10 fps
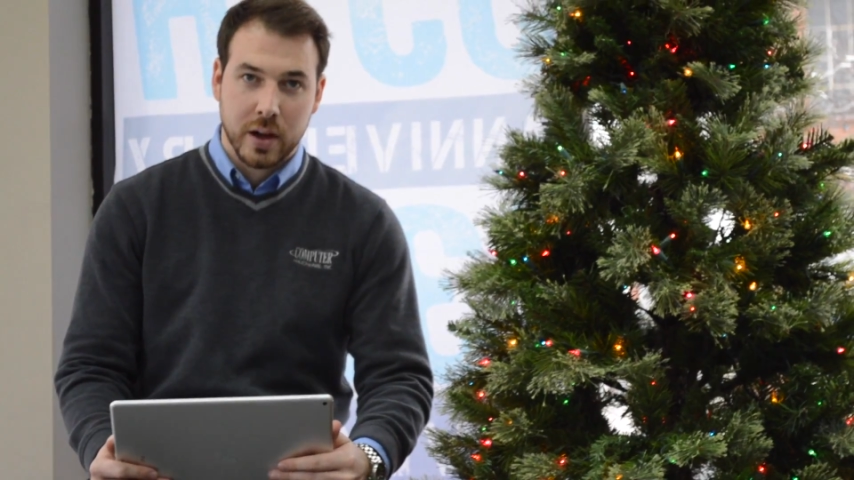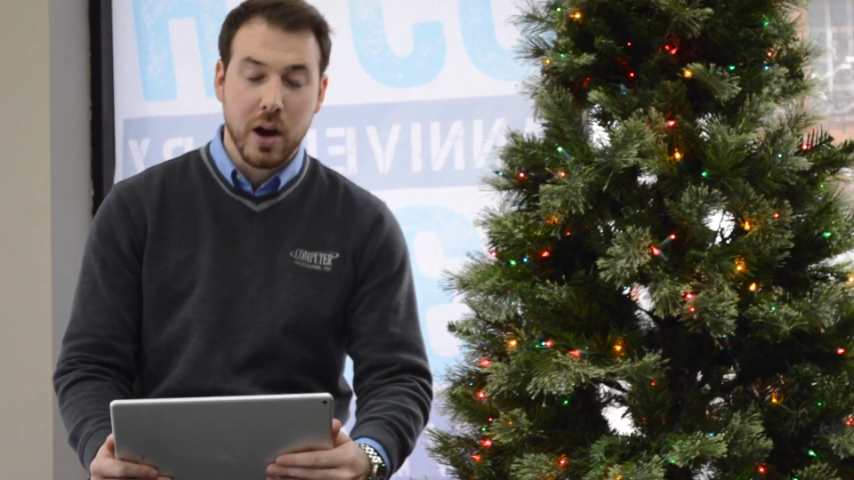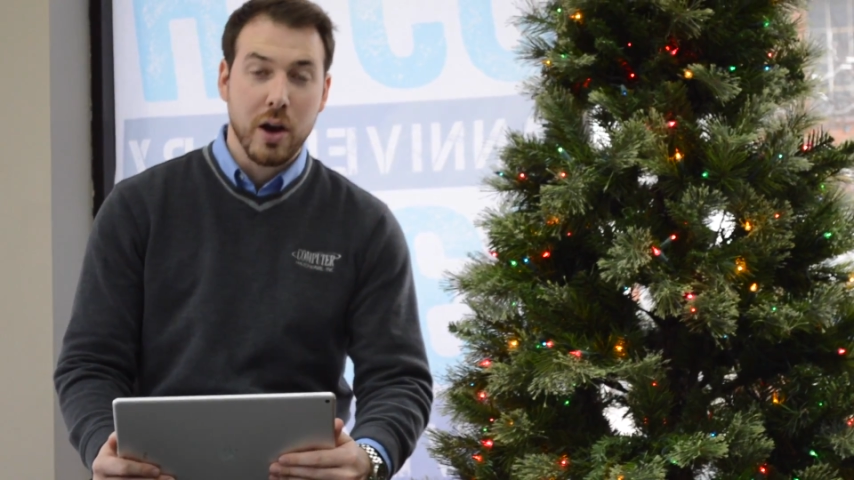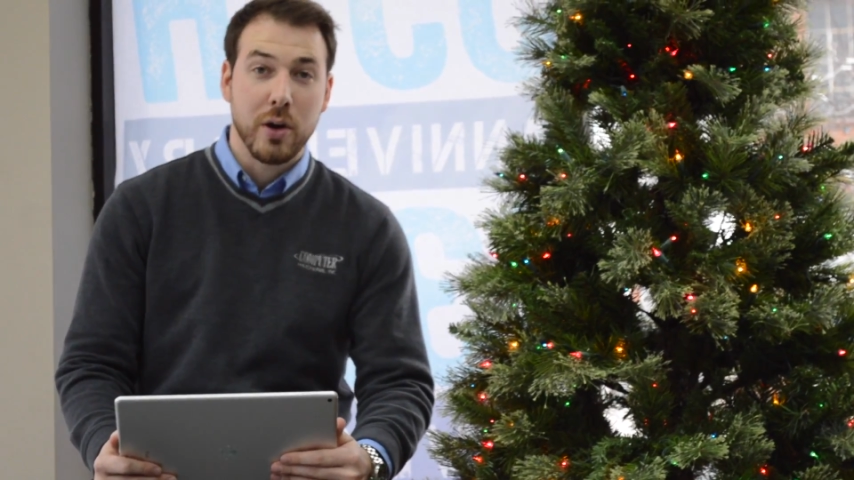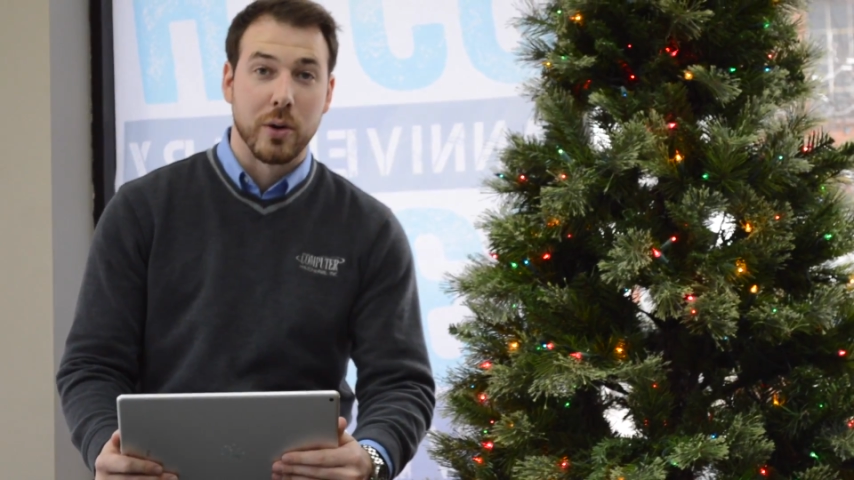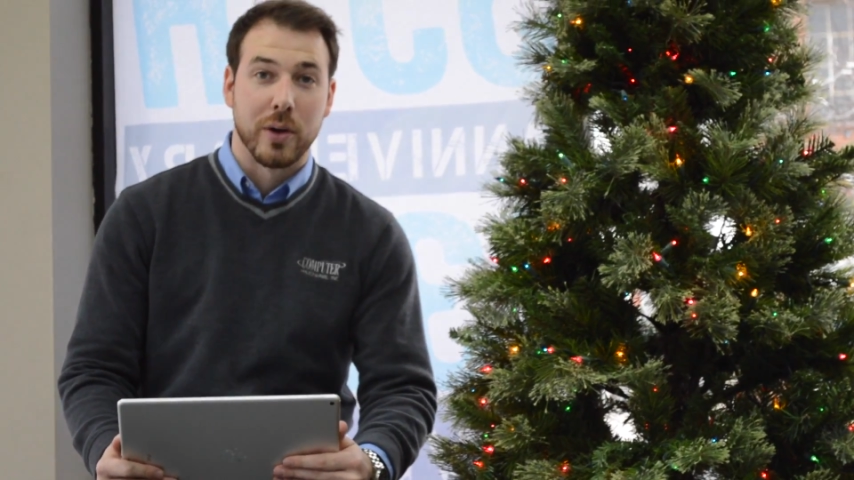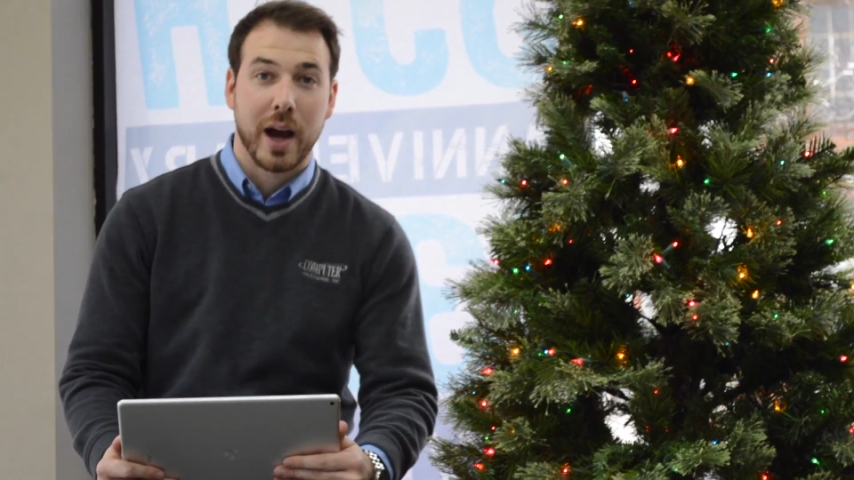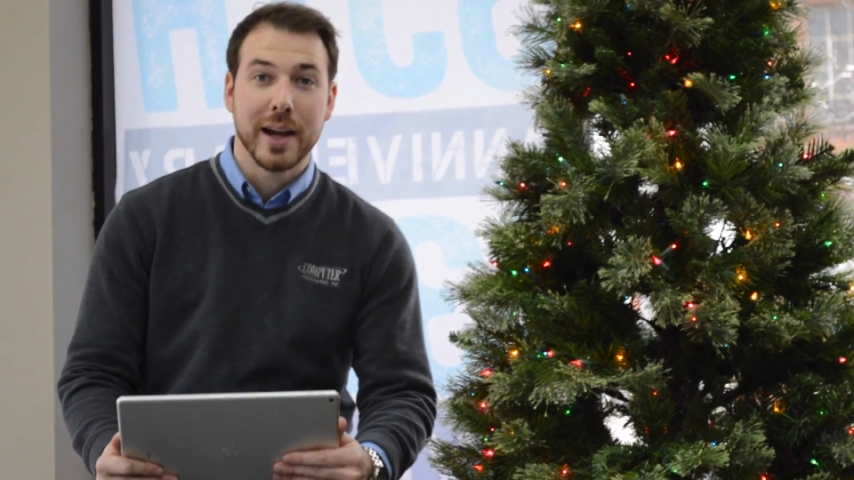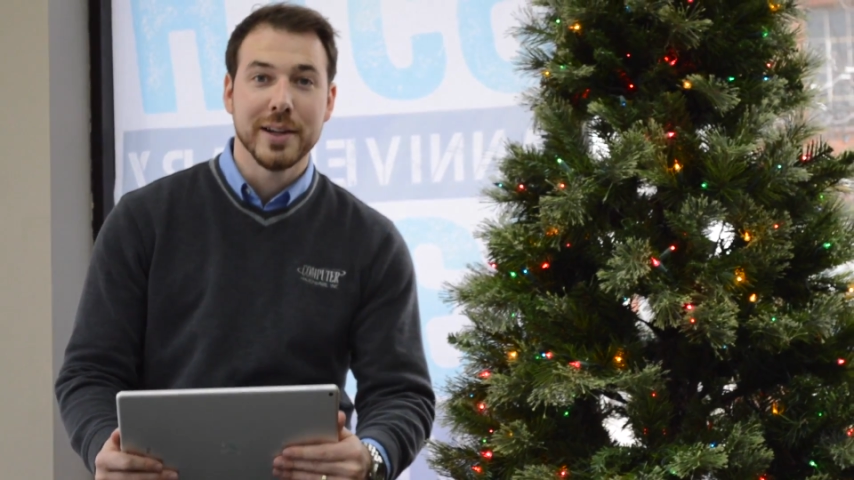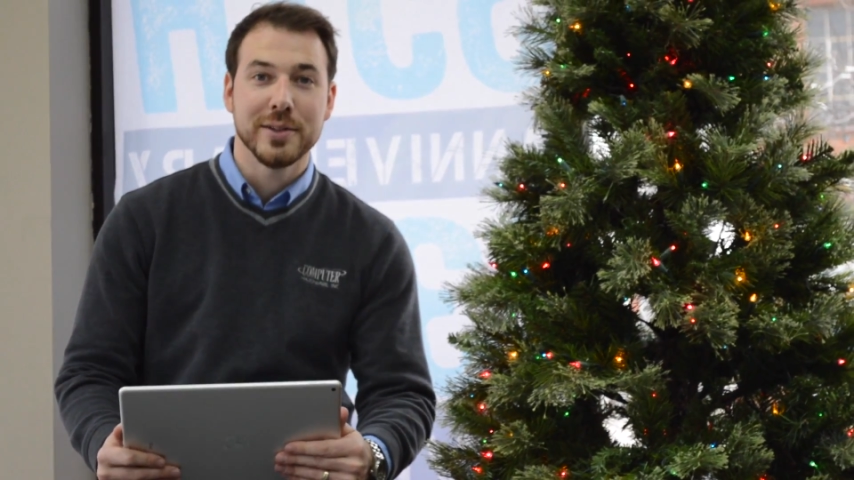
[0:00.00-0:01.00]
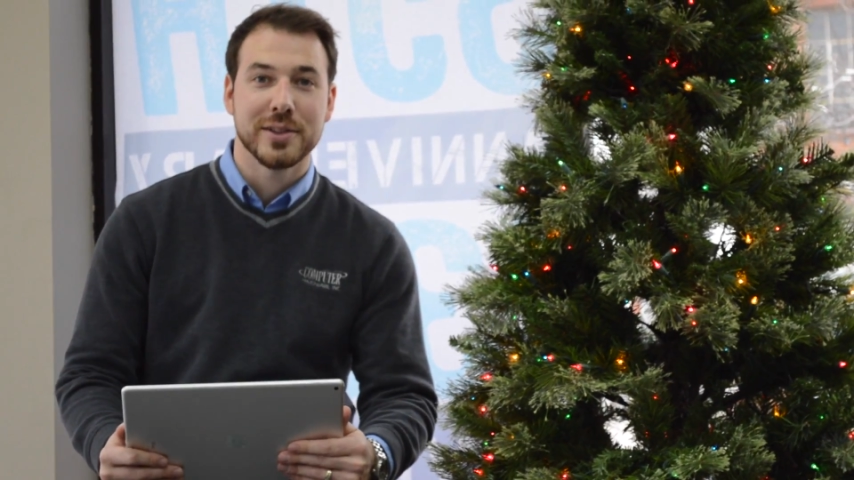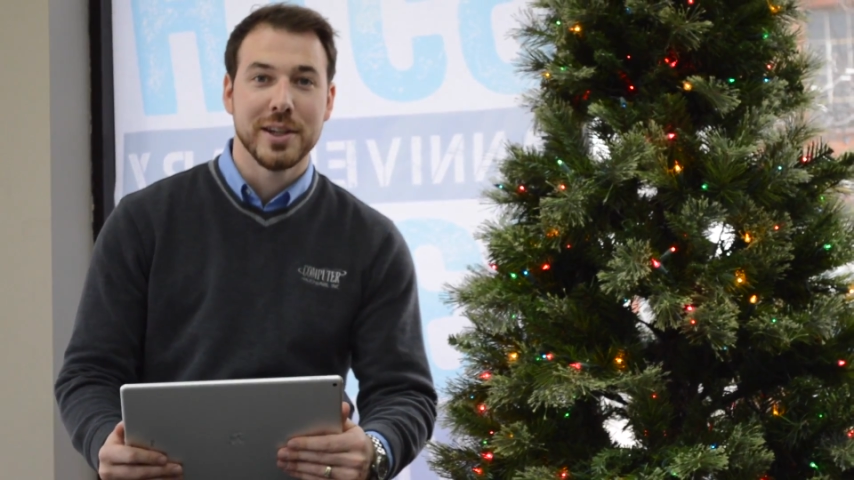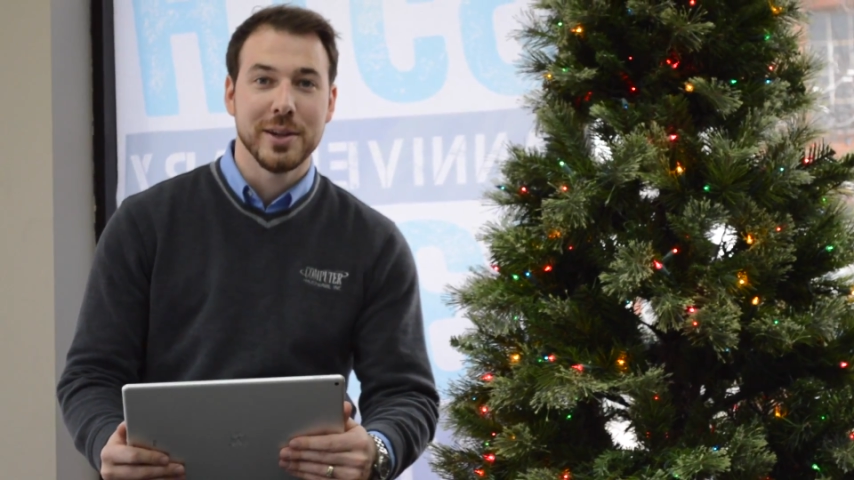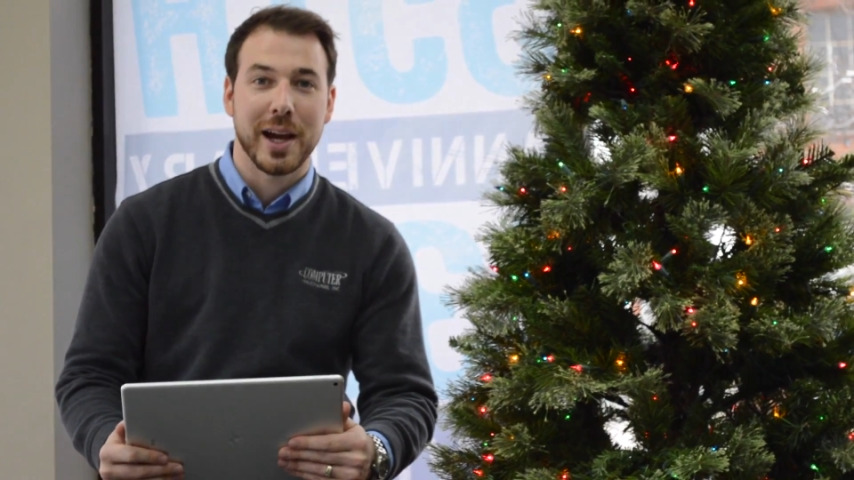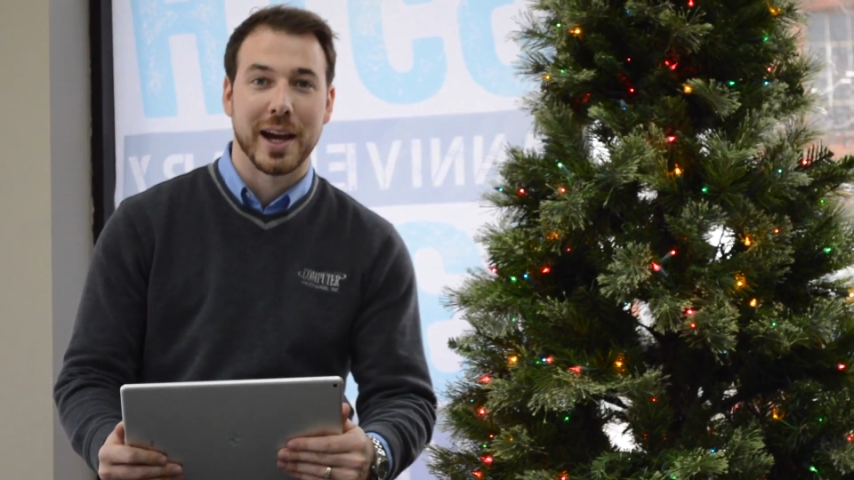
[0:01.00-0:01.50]
Oh, I didn't
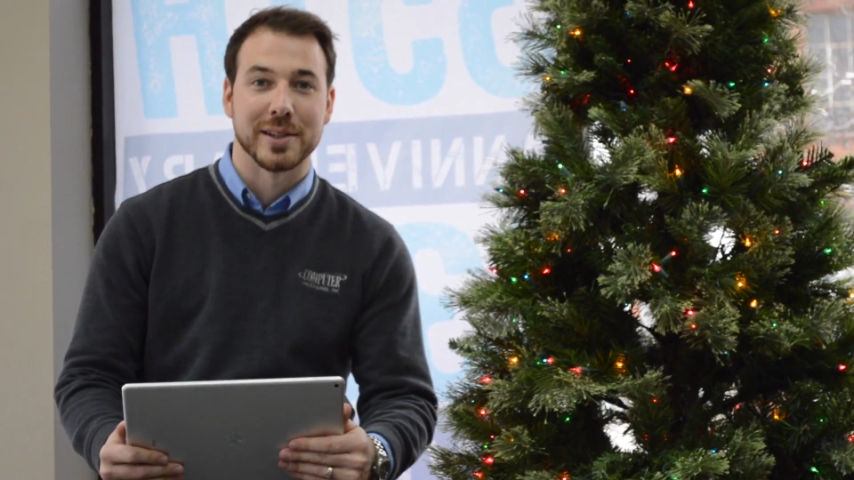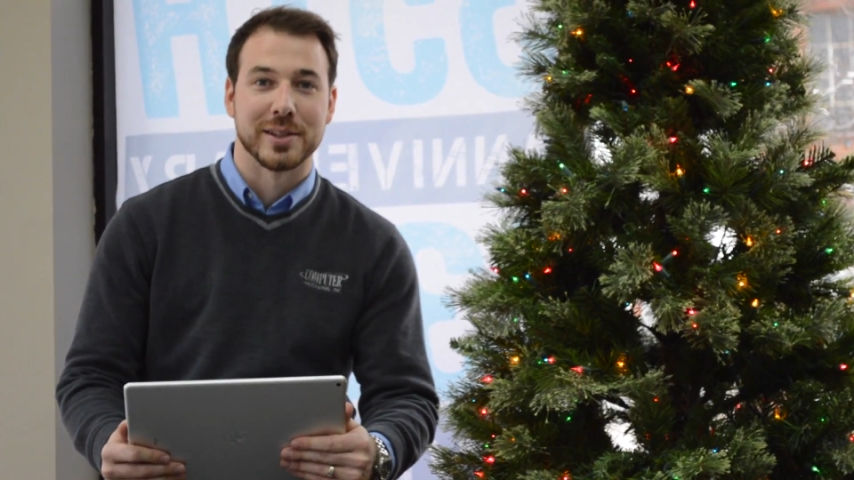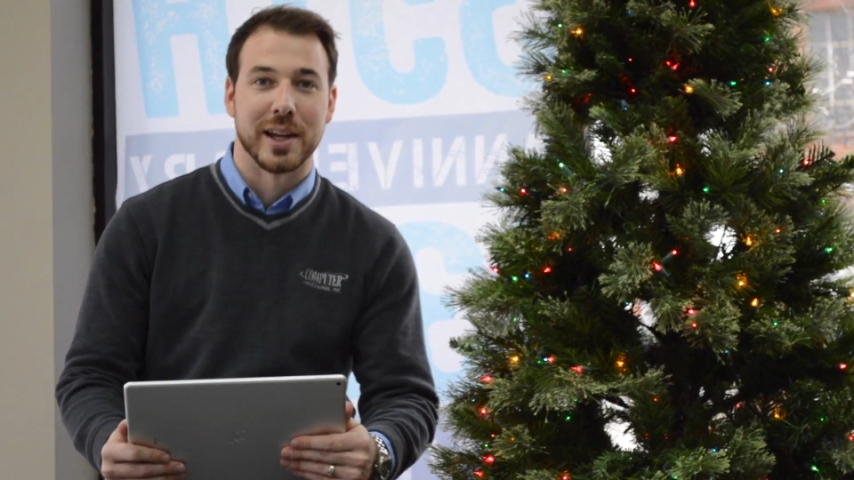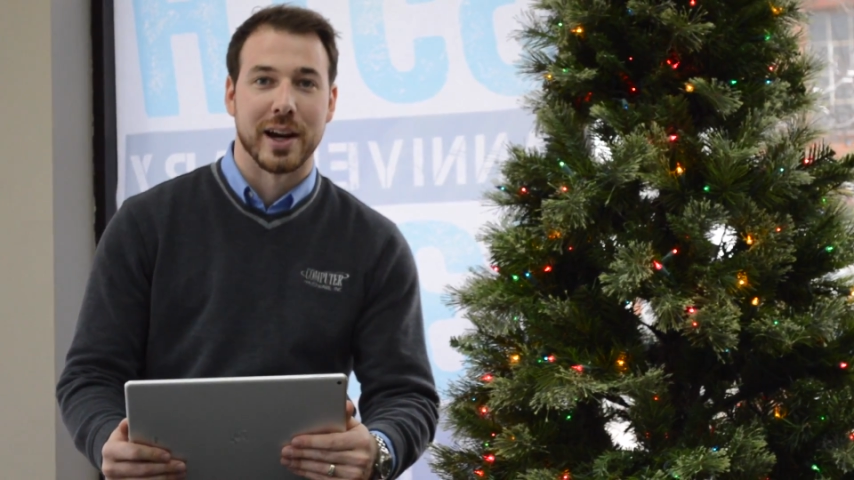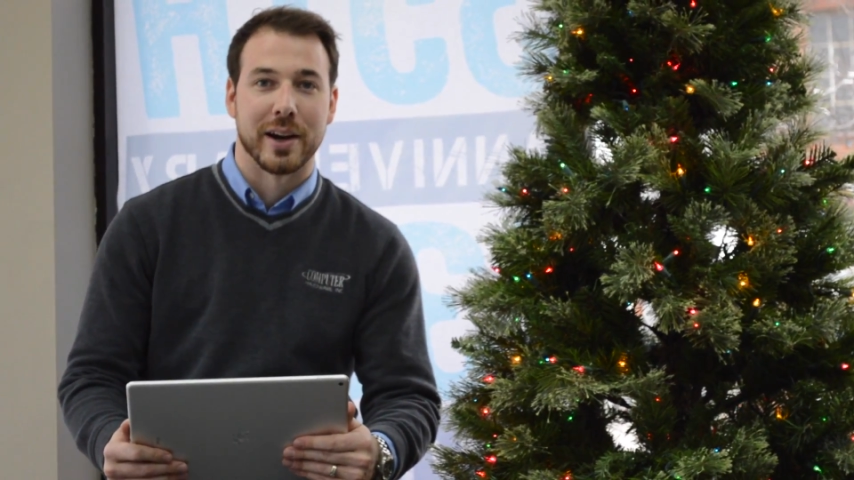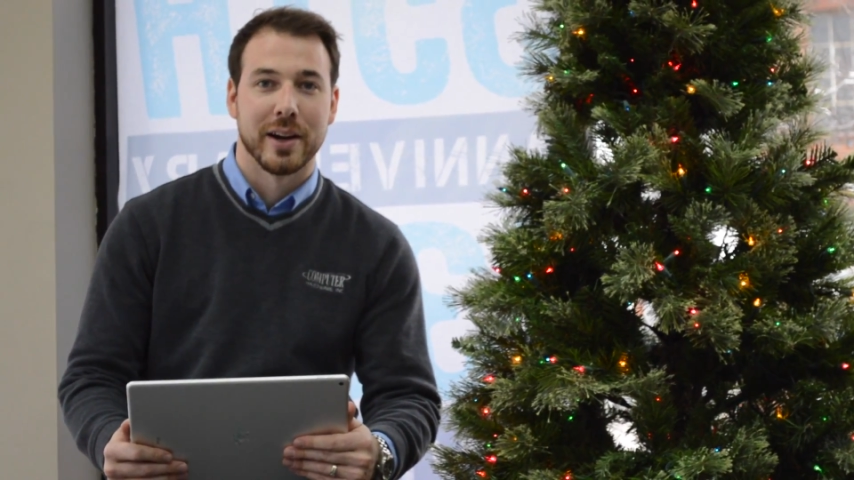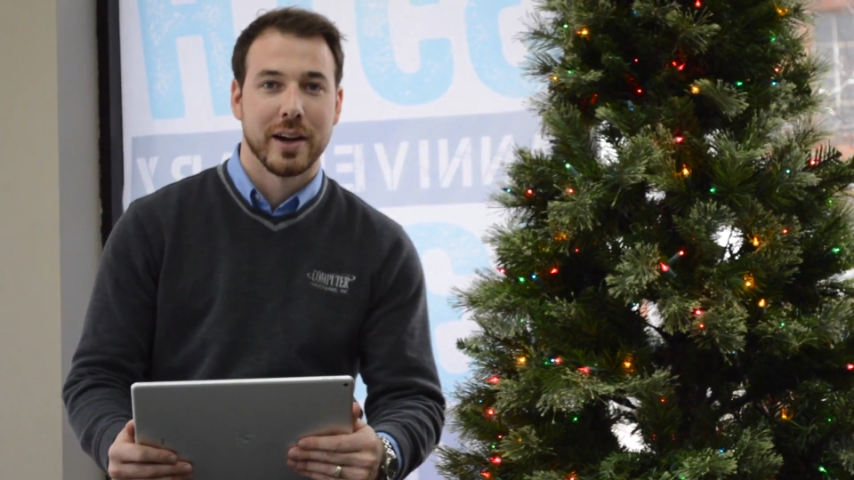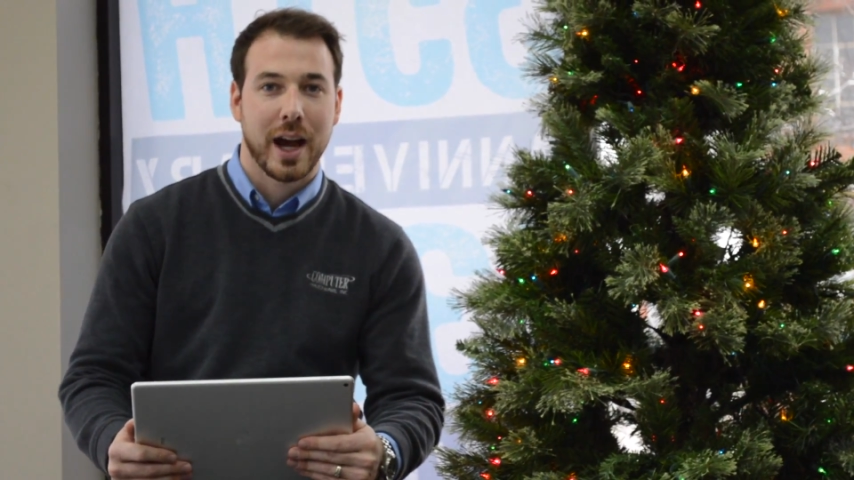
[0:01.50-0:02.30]
see you guys there.